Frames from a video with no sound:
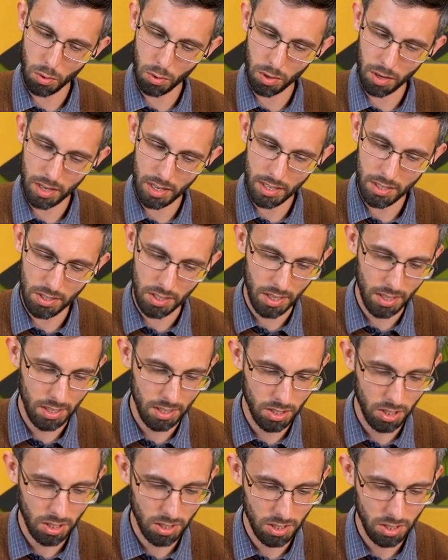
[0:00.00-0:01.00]
or is it
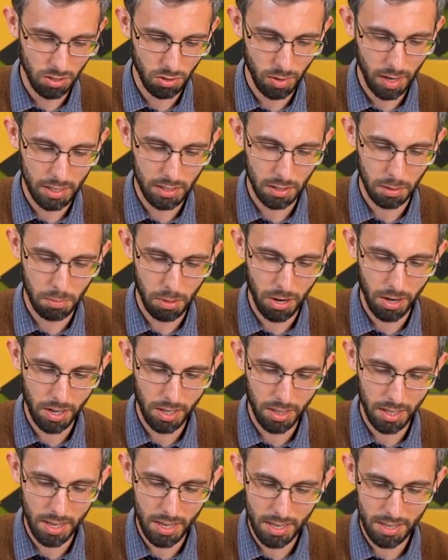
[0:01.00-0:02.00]
just a Jurassic
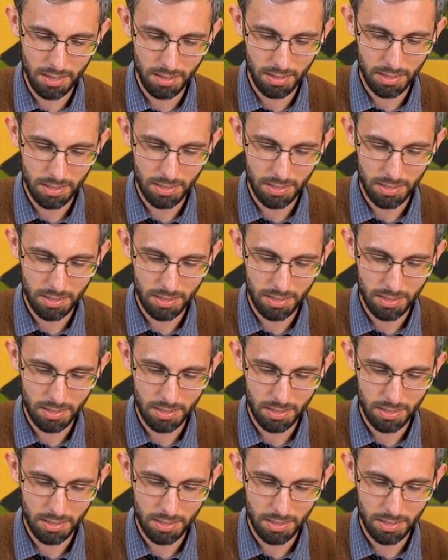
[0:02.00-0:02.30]
Park thing?